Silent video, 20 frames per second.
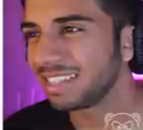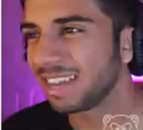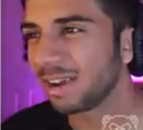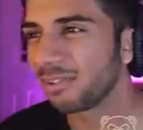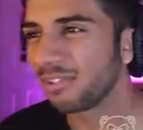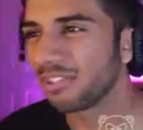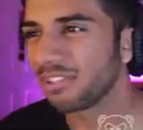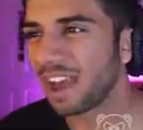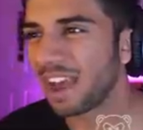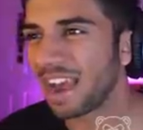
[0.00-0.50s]
Now
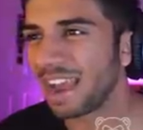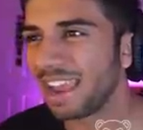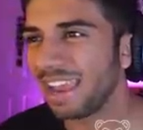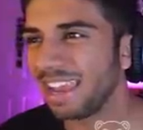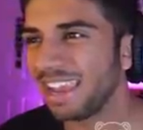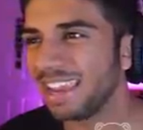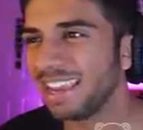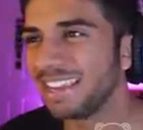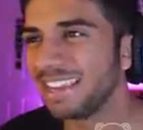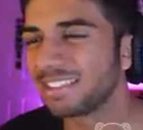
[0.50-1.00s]
that
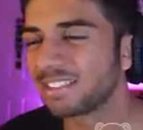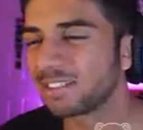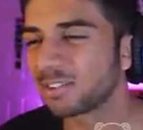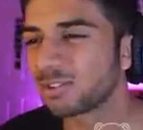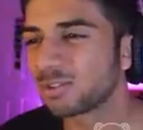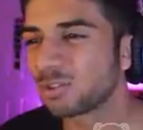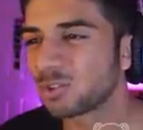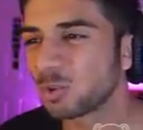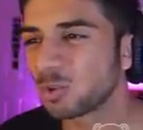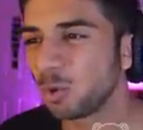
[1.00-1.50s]
is
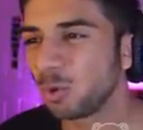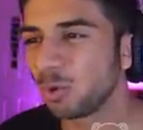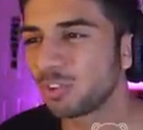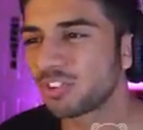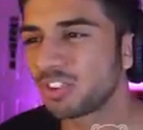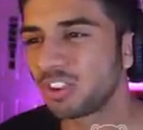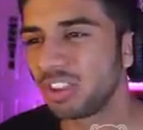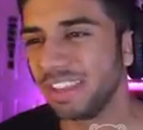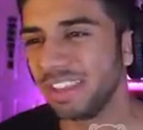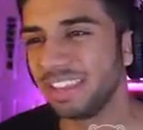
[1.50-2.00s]

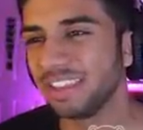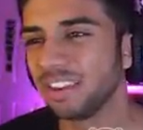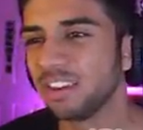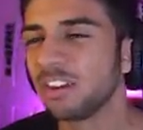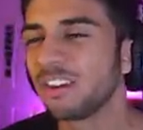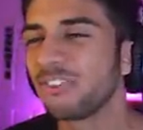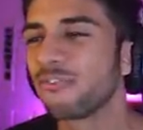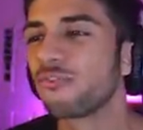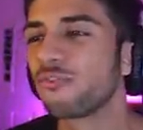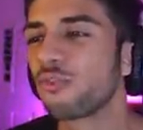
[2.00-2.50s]
saucy.
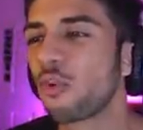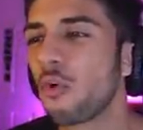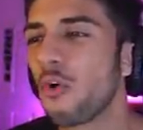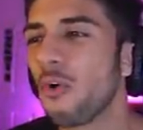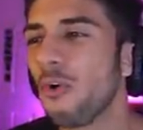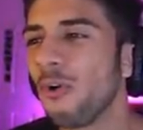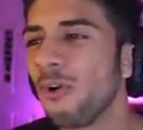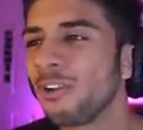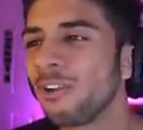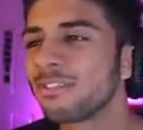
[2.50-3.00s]

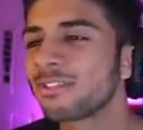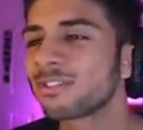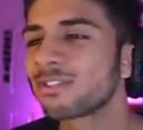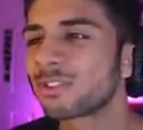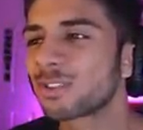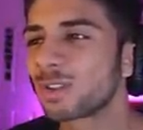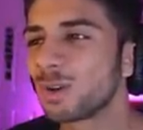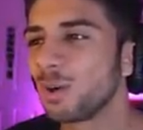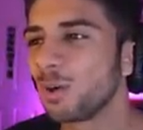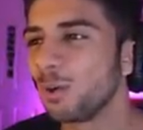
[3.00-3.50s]
Raw
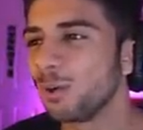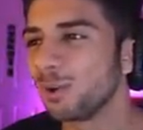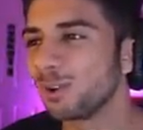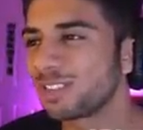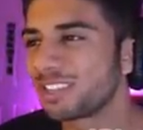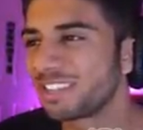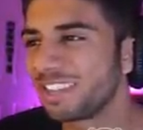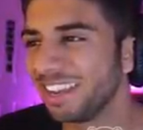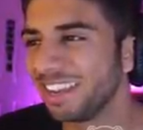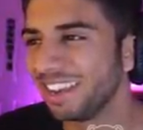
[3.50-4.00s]

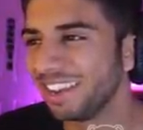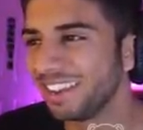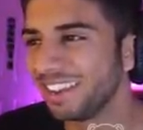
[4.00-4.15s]
sauce.